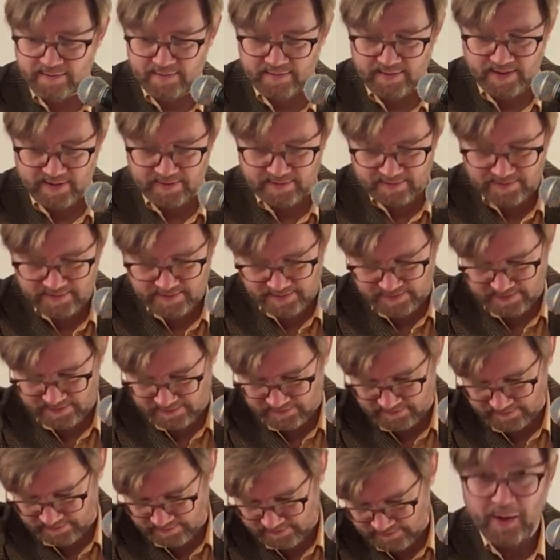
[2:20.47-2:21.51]
tint.
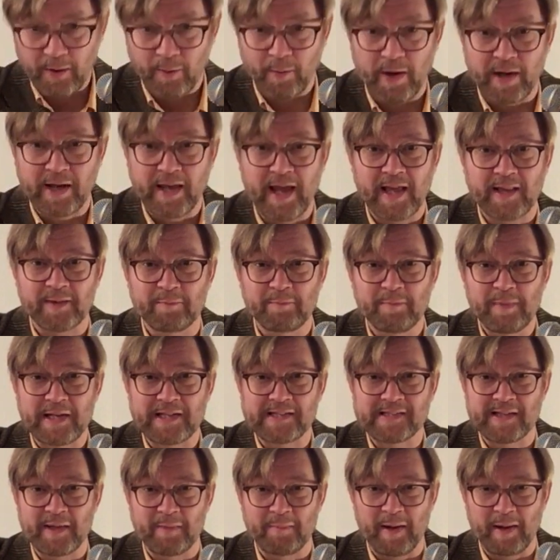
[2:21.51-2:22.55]
Well, I can't
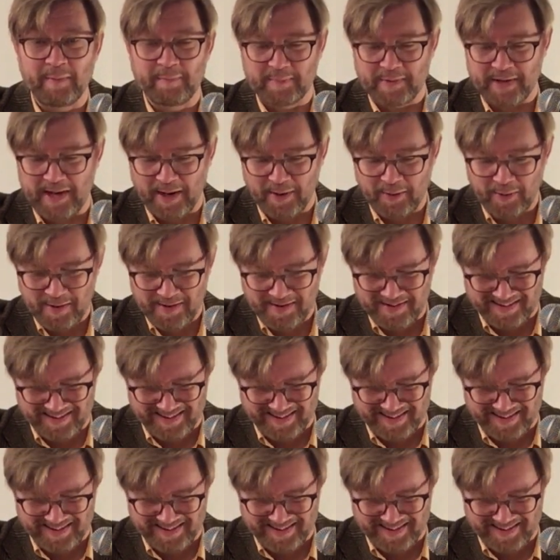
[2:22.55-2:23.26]
mix them up now.